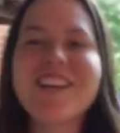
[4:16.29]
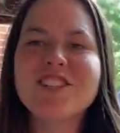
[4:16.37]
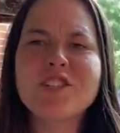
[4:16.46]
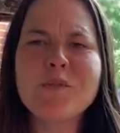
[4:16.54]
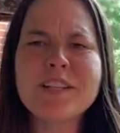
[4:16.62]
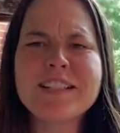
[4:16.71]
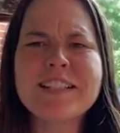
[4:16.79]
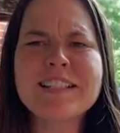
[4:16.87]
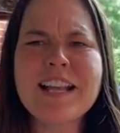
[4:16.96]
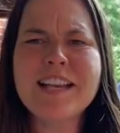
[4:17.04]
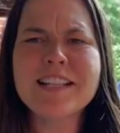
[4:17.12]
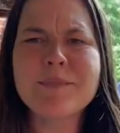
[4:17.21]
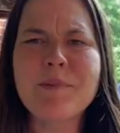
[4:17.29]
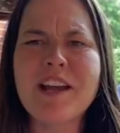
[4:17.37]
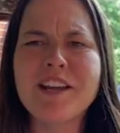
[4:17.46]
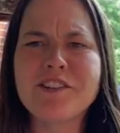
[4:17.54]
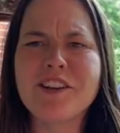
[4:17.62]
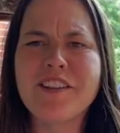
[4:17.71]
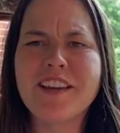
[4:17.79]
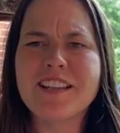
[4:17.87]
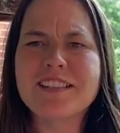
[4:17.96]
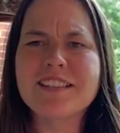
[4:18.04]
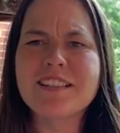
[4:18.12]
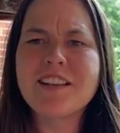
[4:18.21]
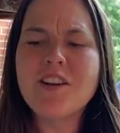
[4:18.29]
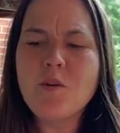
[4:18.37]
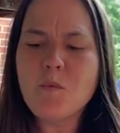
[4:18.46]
So what is the science behind all this?